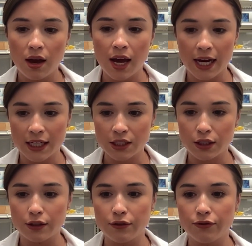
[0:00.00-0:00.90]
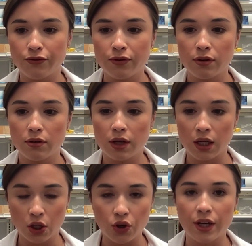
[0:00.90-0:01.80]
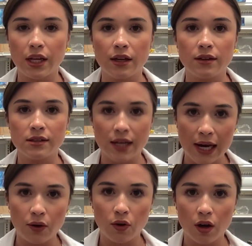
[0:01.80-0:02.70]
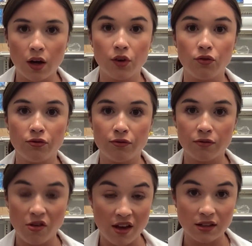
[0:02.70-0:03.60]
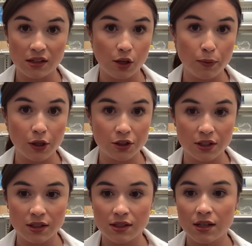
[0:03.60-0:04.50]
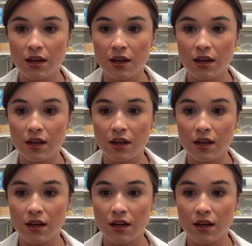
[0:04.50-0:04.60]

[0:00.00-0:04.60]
active ingredients out of the things that you purchase.